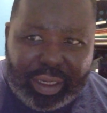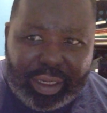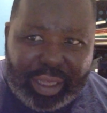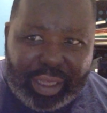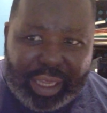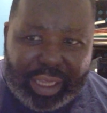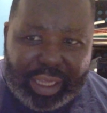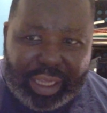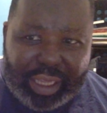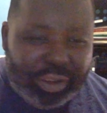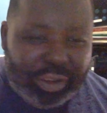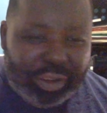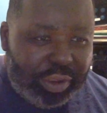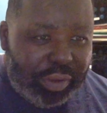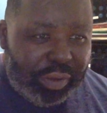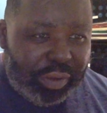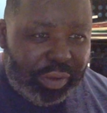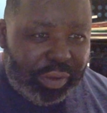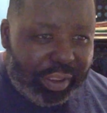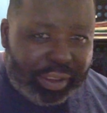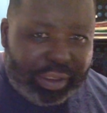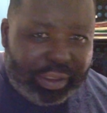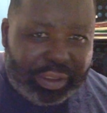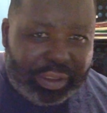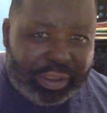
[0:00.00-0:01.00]
into
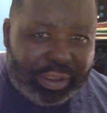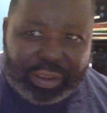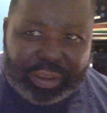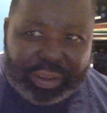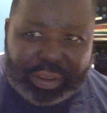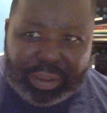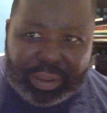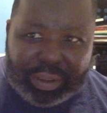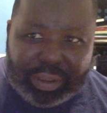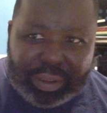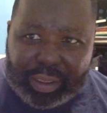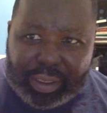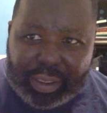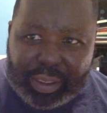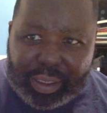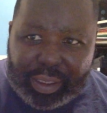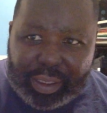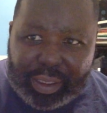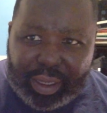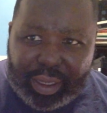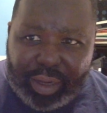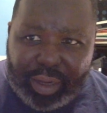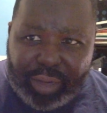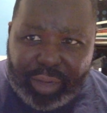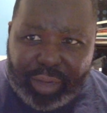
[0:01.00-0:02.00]
this
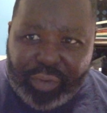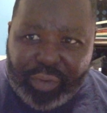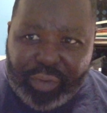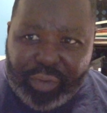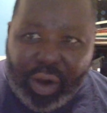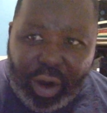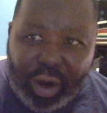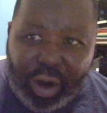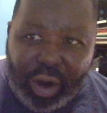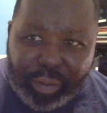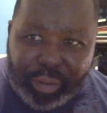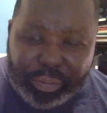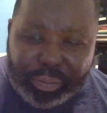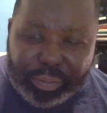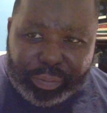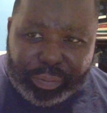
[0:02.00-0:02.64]
farm.